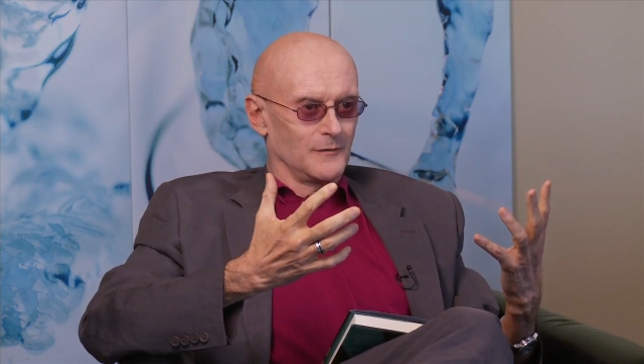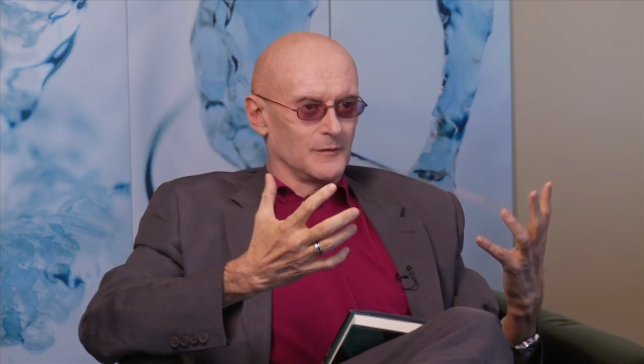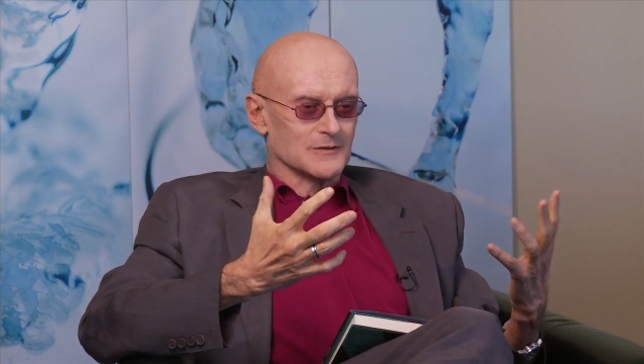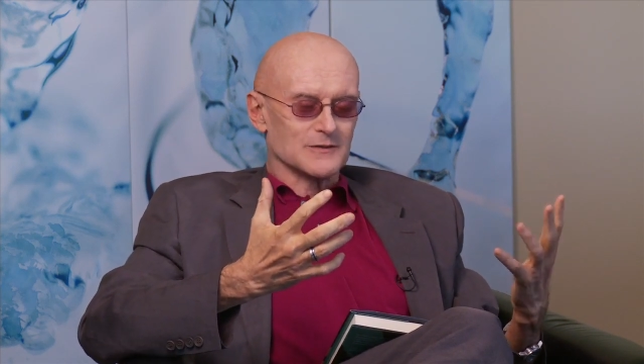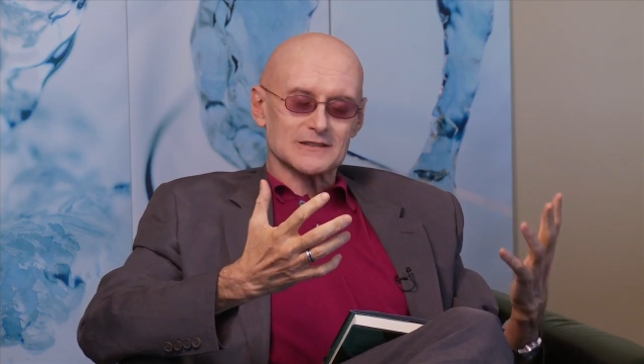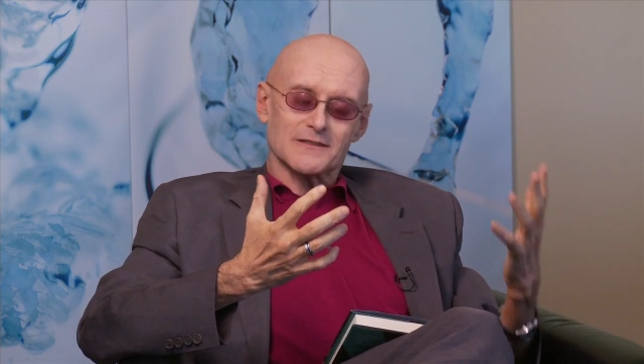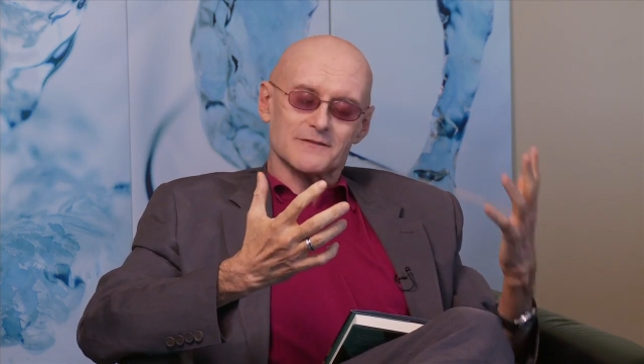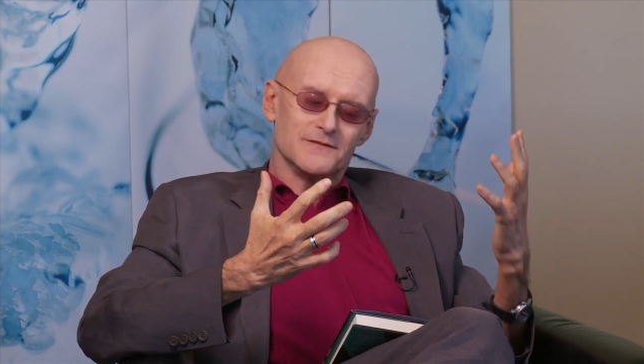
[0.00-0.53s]

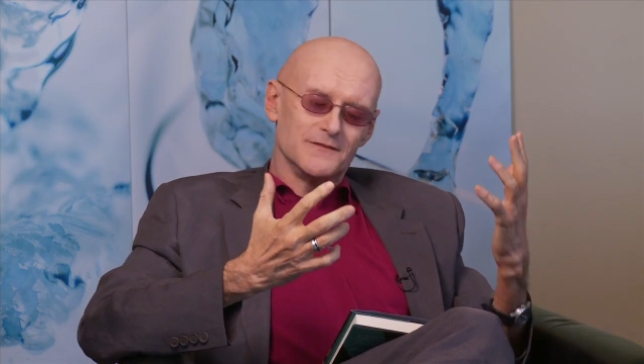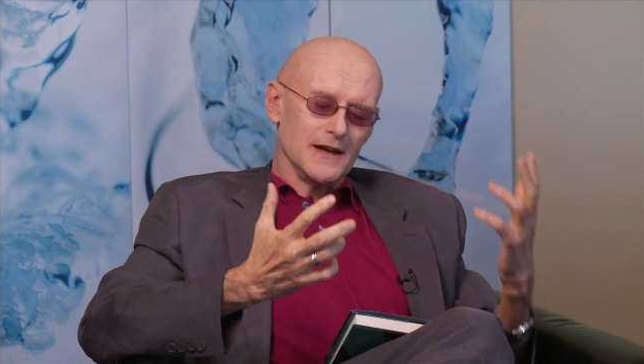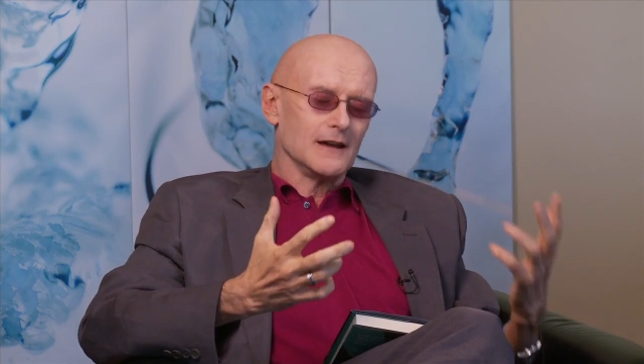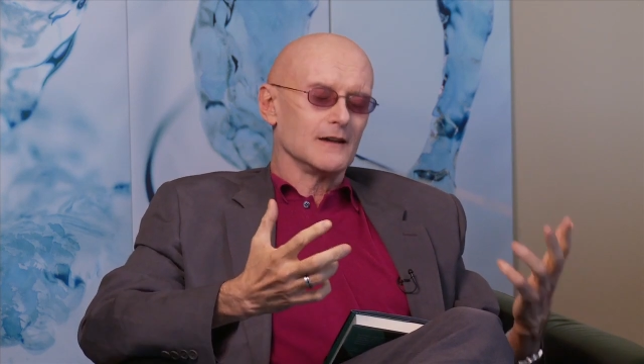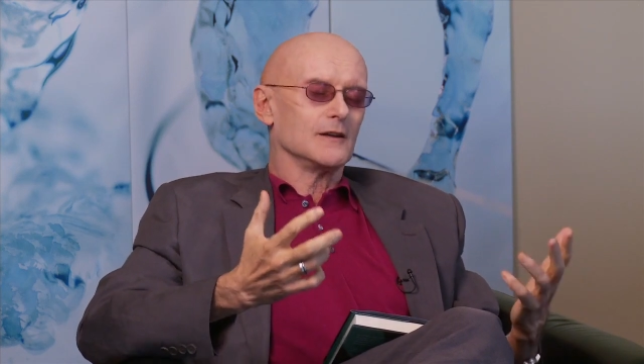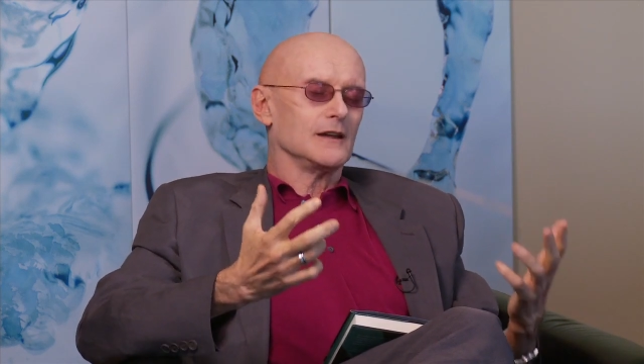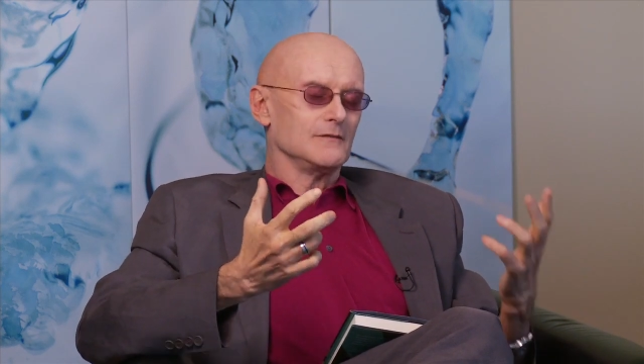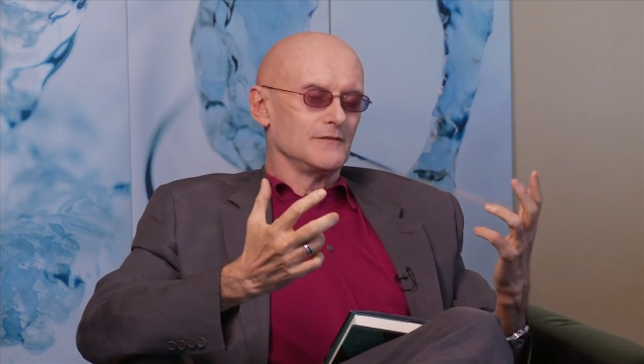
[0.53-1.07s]
which is a
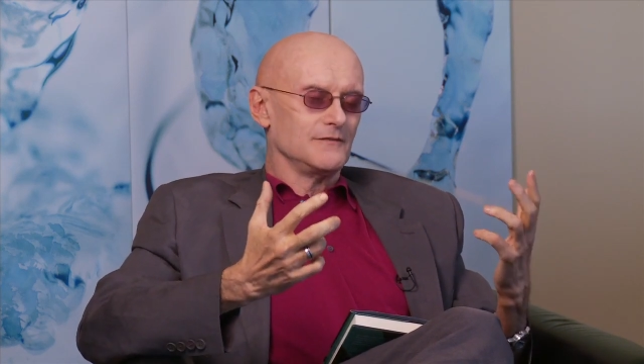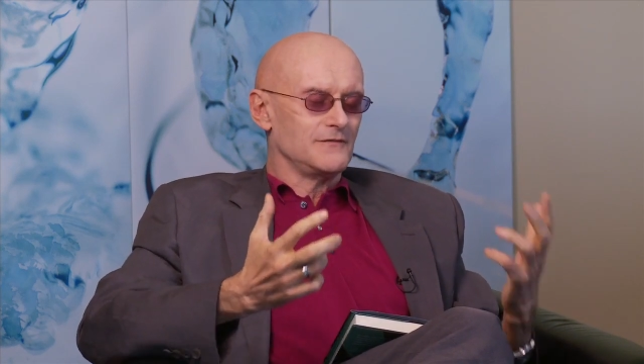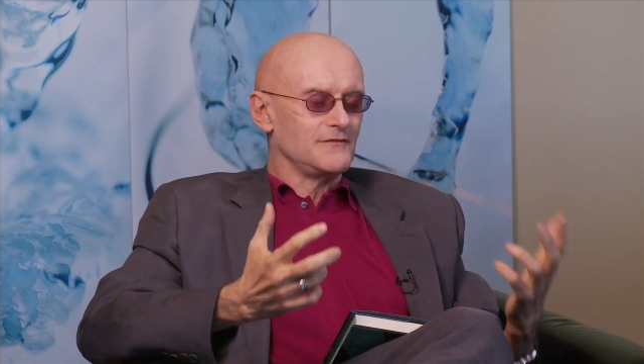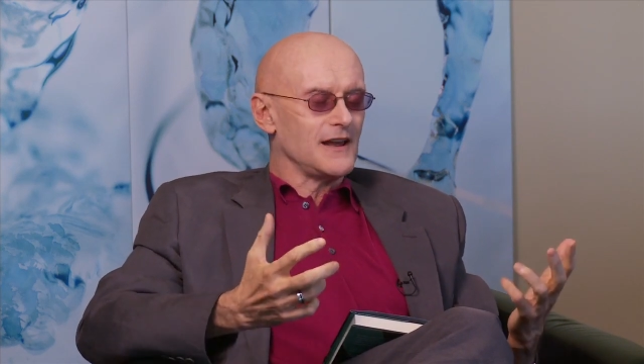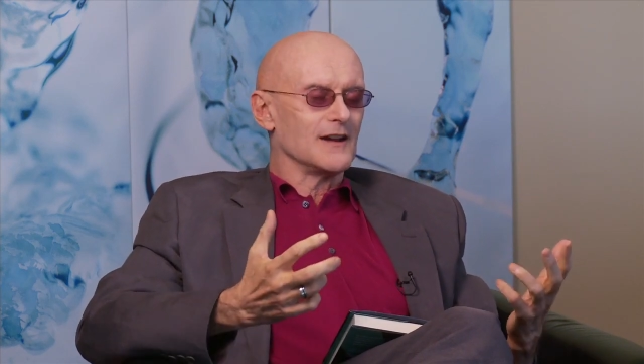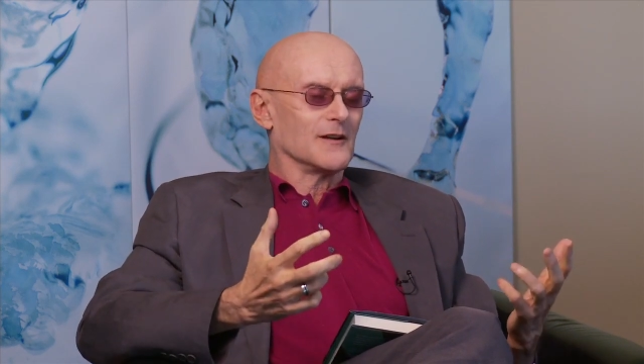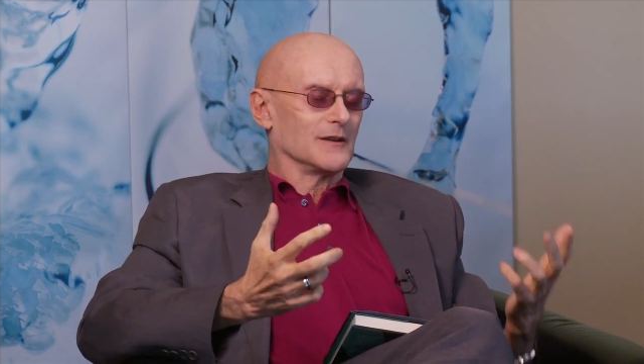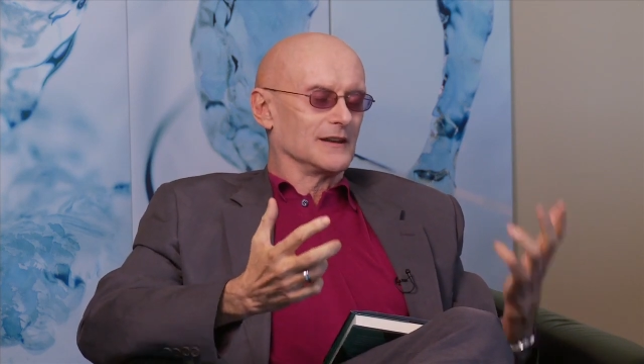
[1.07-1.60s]
very,
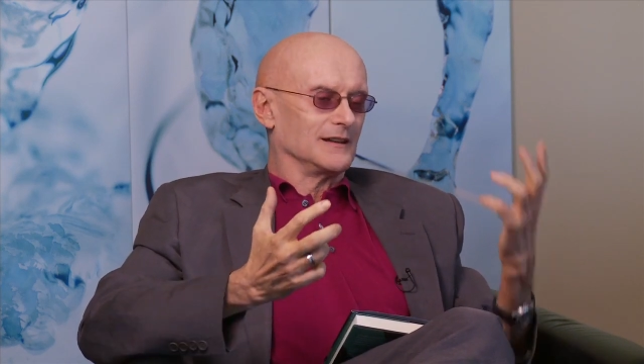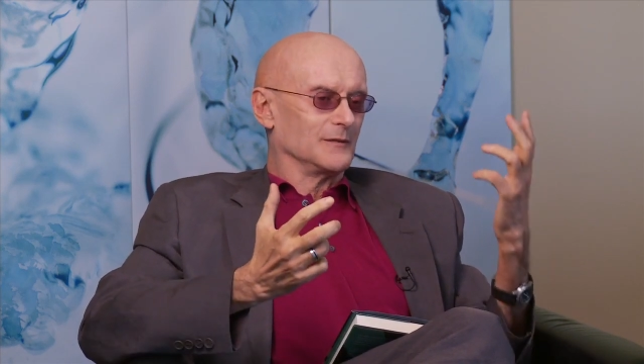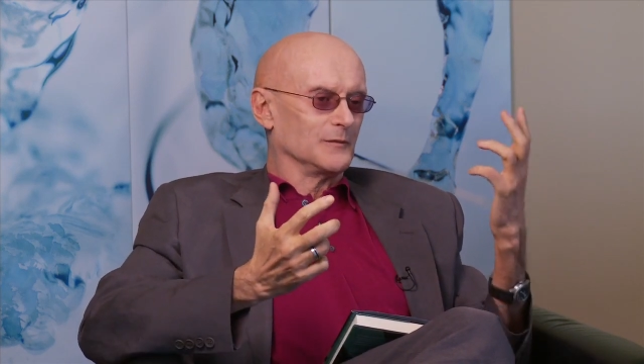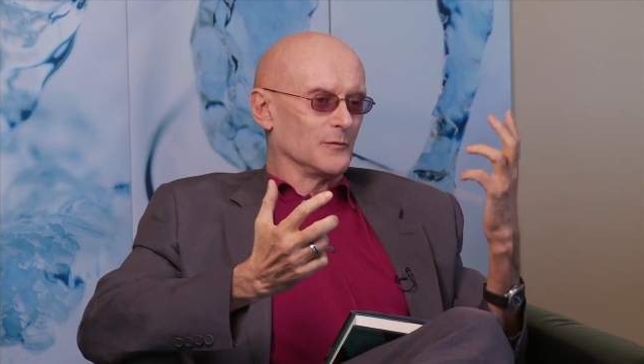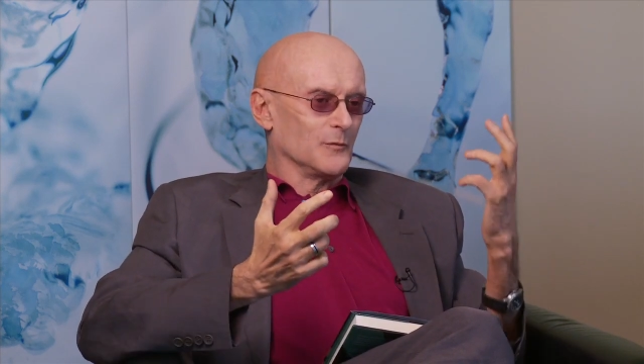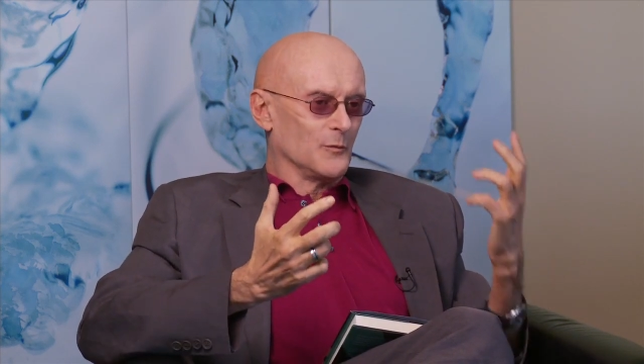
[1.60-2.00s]
very